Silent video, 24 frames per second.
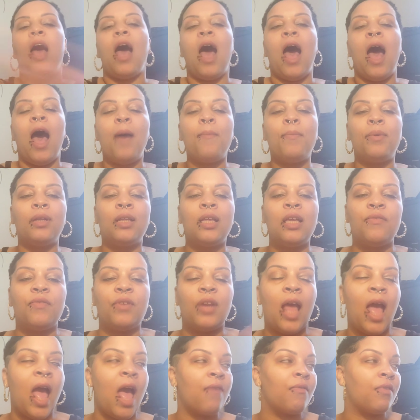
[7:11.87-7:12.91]
I believe in
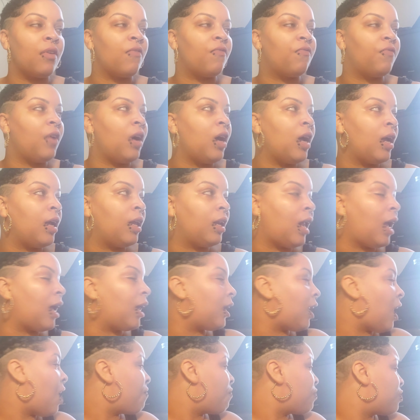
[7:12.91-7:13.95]
having fun.
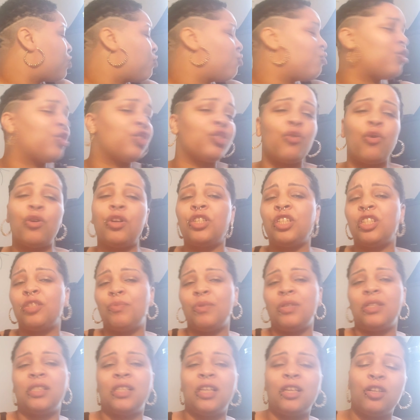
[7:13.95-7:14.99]
Like life is too short to just
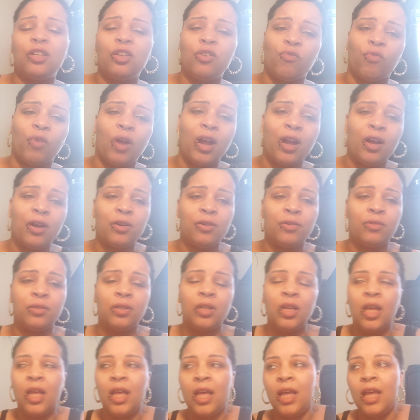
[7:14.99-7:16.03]
be sitting around
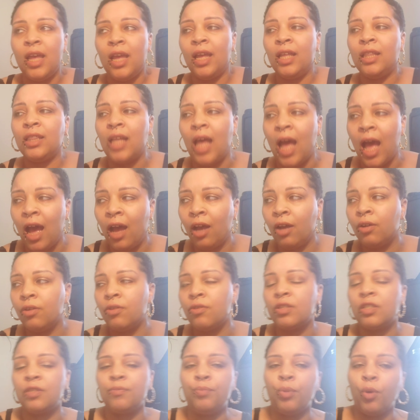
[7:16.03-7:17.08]
in the
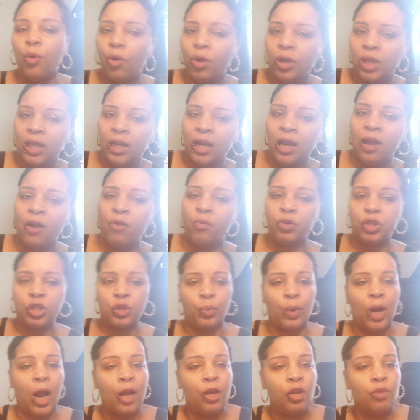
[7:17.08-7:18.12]
house, bored to death, which is
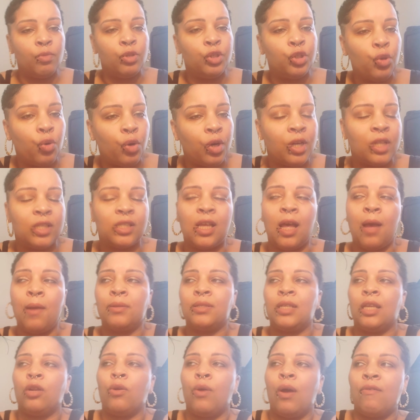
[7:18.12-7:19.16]
what I do majority of the time
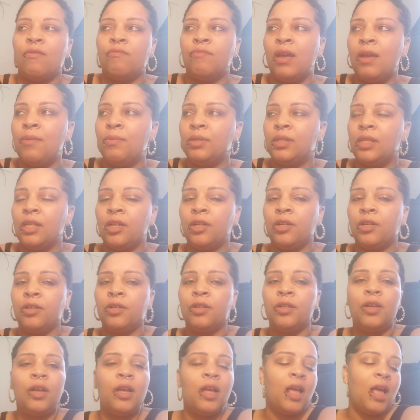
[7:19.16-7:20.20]
because I don't have a babysitter
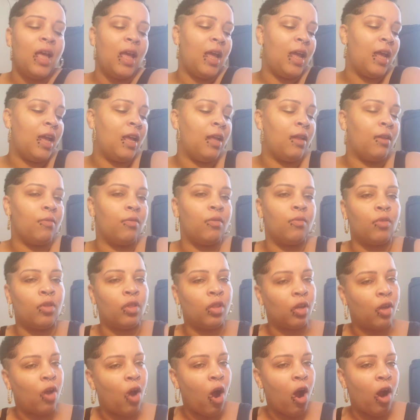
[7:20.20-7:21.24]
and
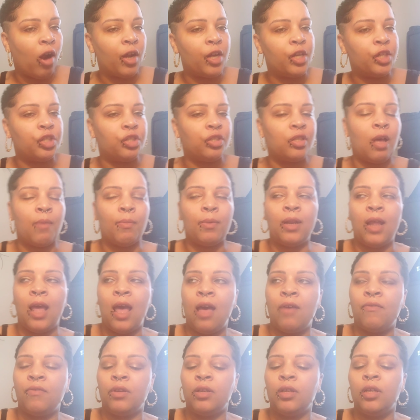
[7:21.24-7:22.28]
the car issues I've been
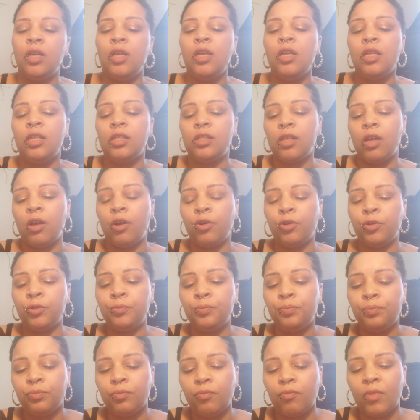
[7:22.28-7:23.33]
having. So
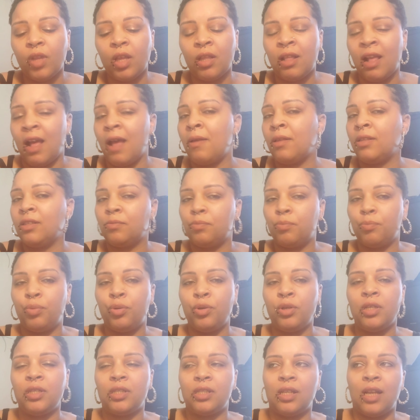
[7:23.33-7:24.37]
that
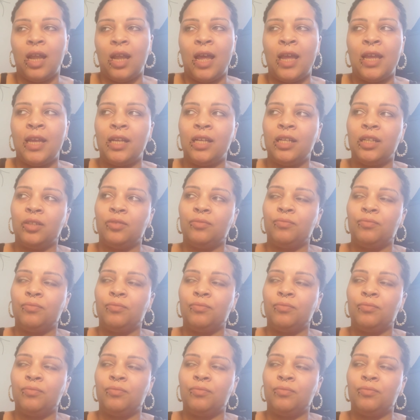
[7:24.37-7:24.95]
puts like